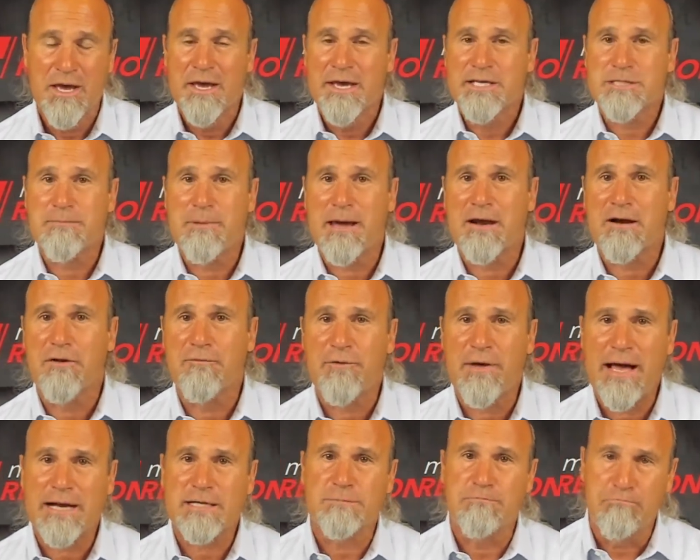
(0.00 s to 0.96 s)
As a matter of
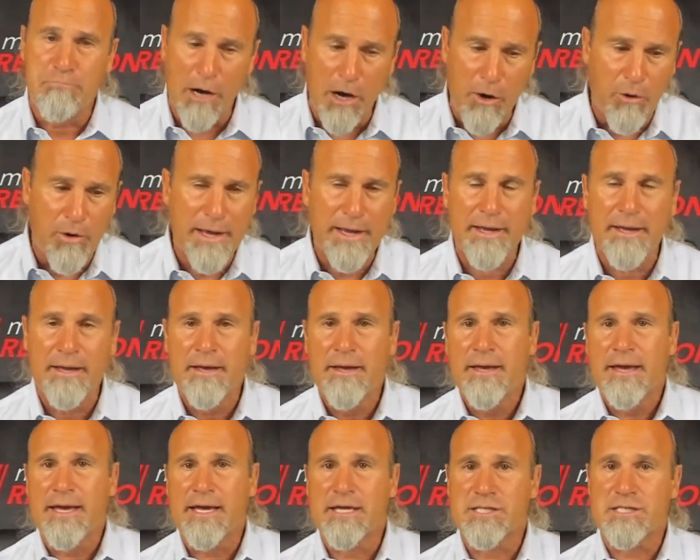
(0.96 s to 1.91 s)
fact, Boeing
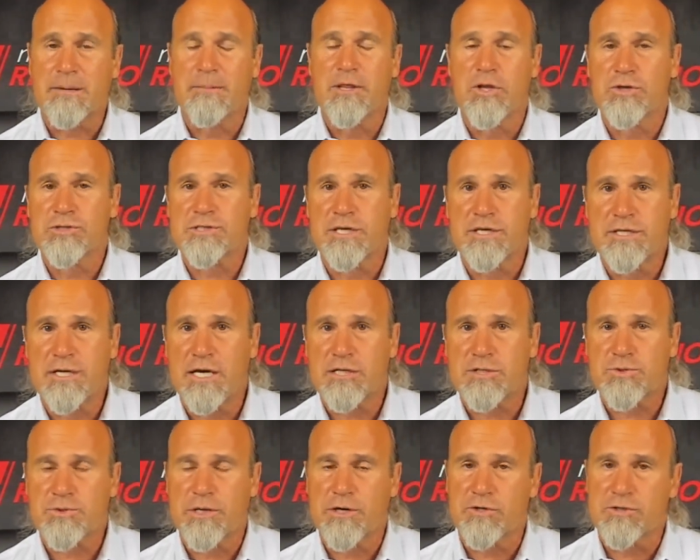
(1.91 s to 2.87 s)
and some of those
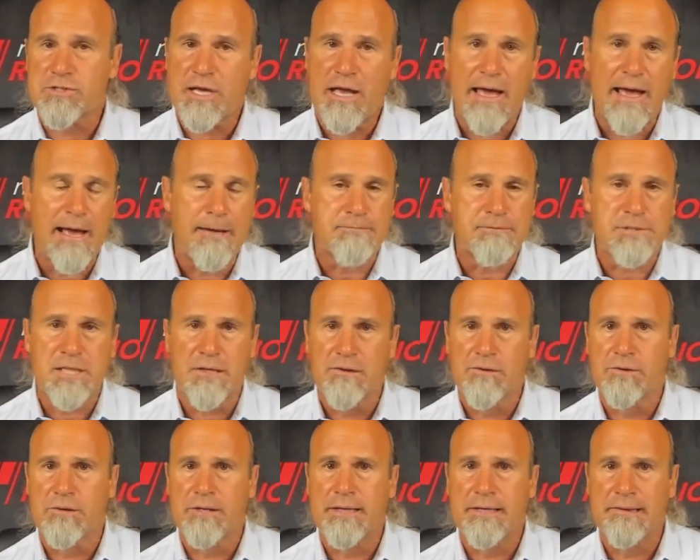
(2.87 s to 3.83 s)
industrials
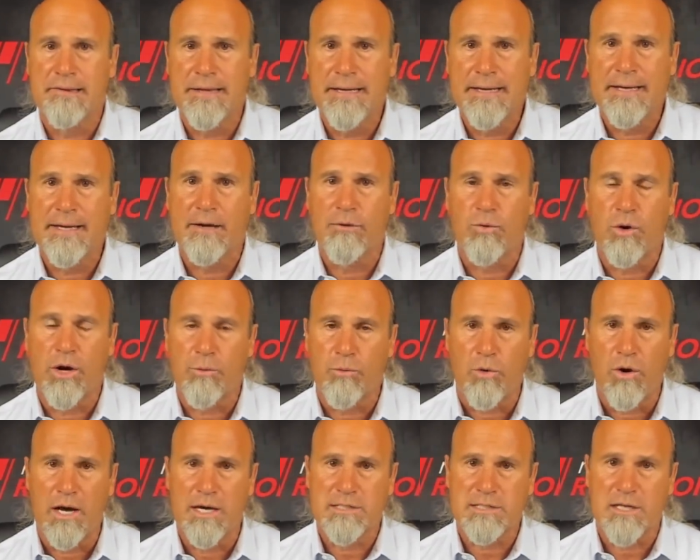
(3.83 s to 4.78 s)
absolutely leading what
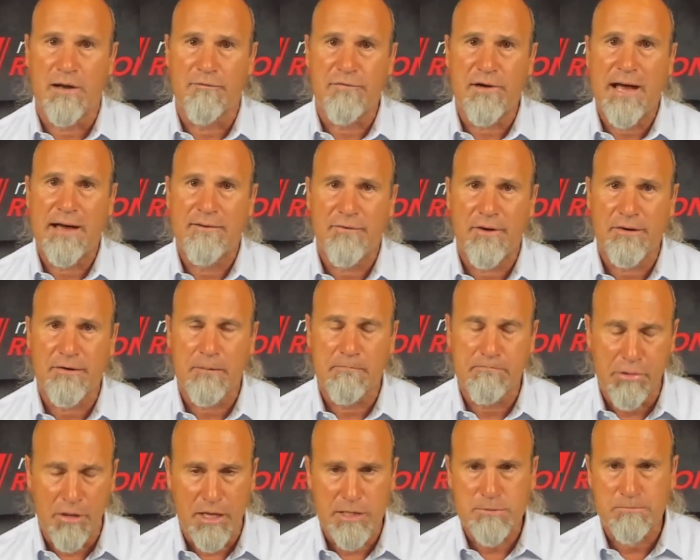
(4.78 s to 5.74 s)
was a
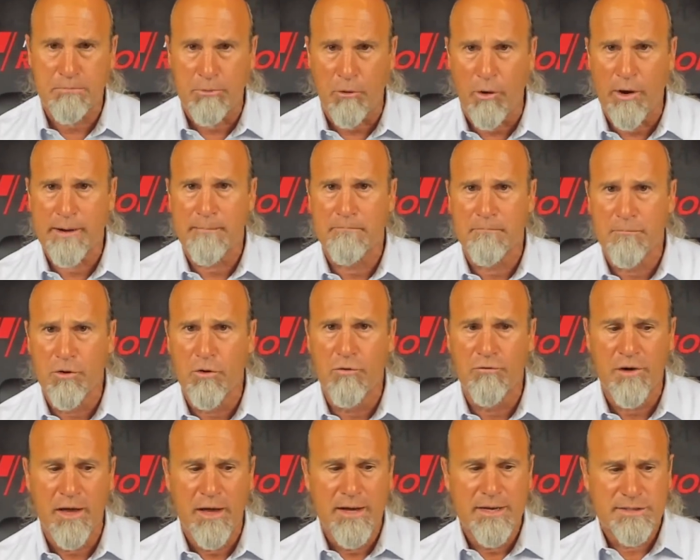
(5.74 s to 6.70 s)
500-plus point
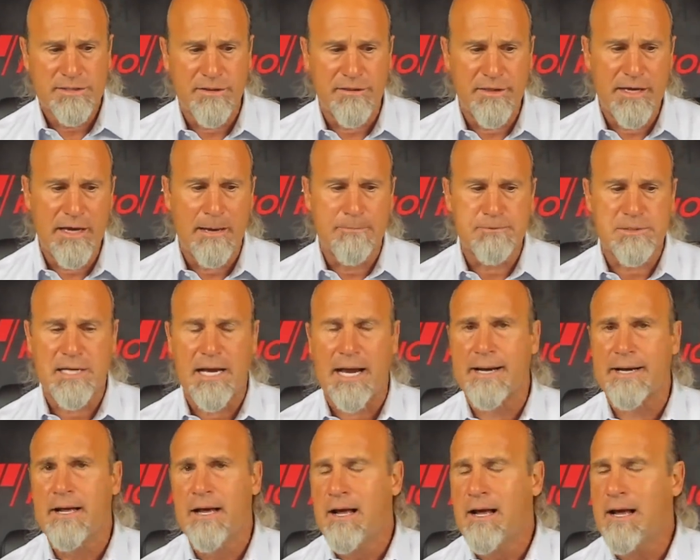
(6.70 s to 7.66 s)
move to the upside.